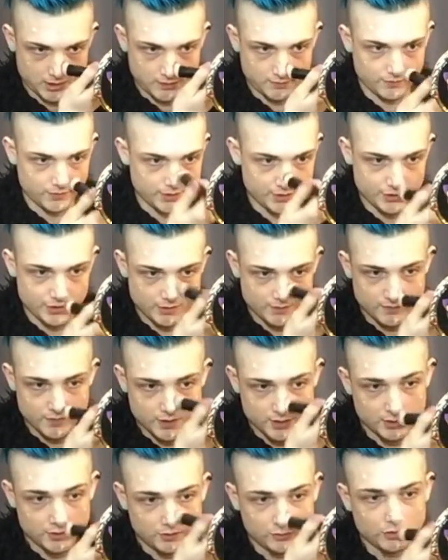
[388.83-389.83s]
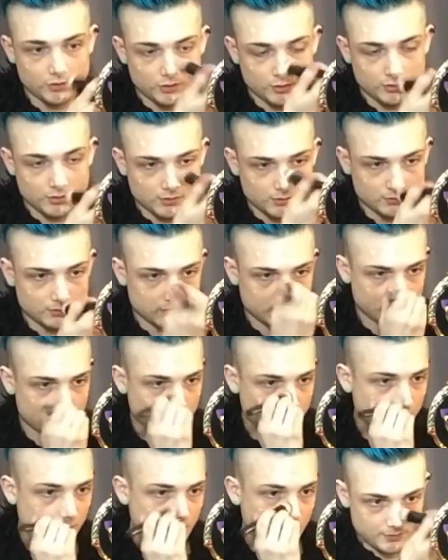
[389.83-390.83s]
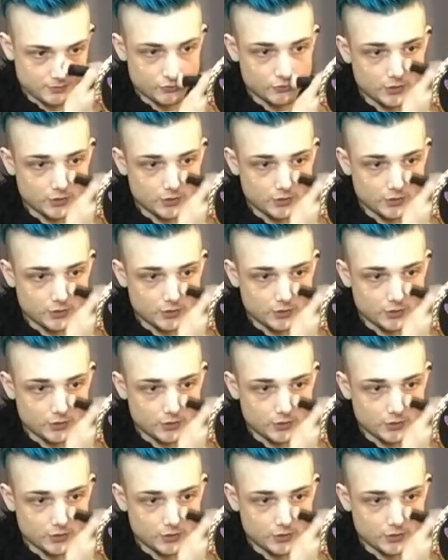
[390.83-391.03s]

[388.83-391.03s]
coverage of this. So